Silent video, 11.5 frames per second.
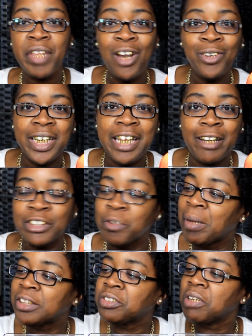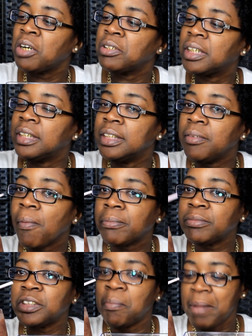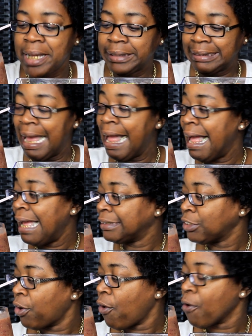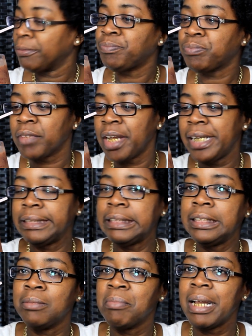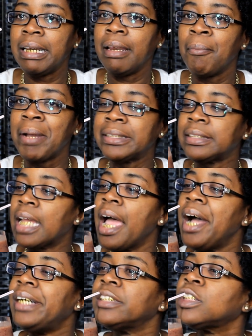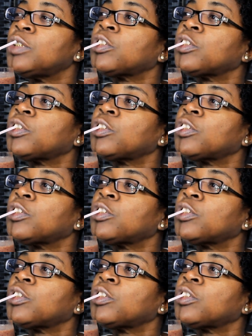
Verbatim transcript: Okay, y'all. So my straw cut to my size, y'all. I had to get it to my, my size.